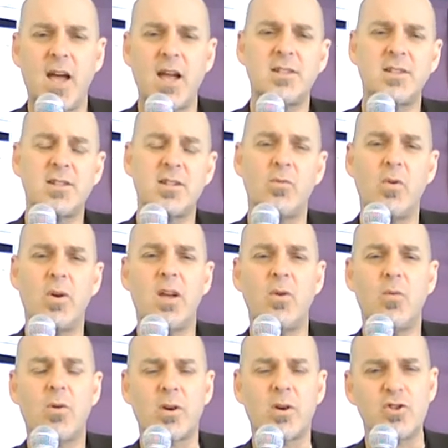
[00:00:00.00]
And that's the
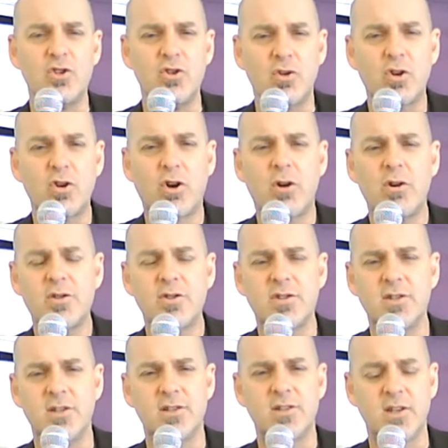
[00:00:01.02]
way it works. You
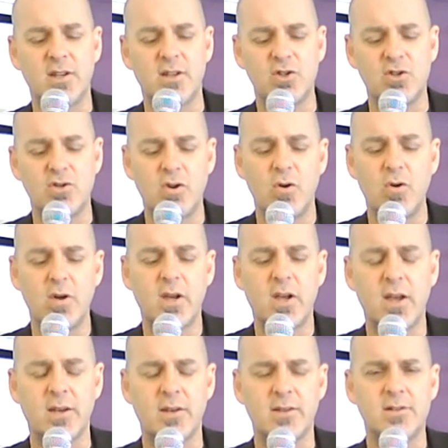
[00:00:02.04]
curse these things, you go
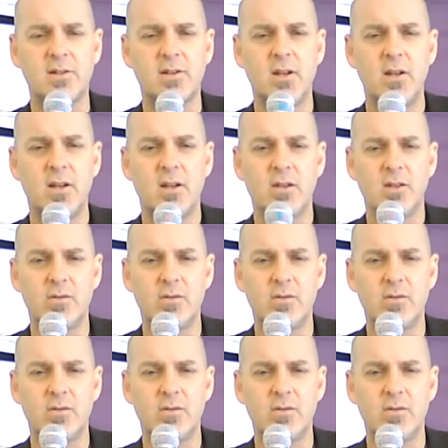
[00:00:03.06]
against